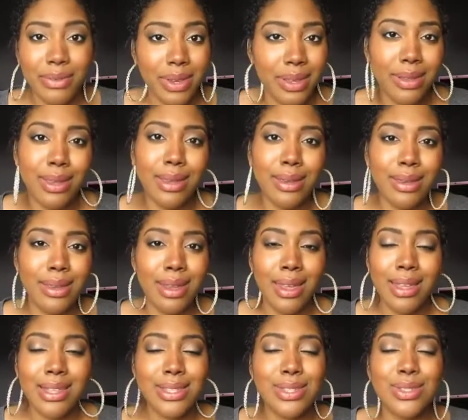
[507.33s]
feeling,
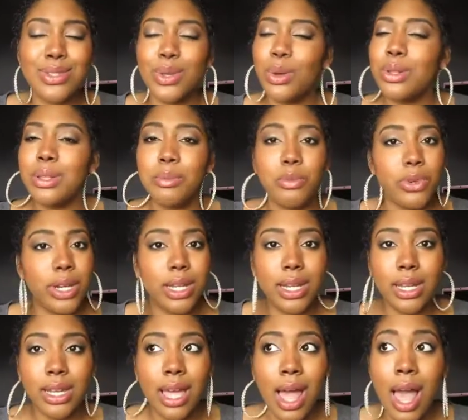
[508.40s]
so
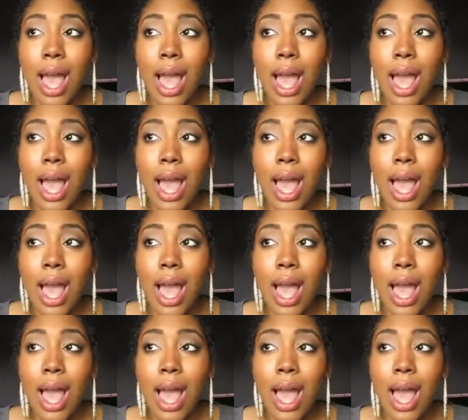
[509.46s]
liberating.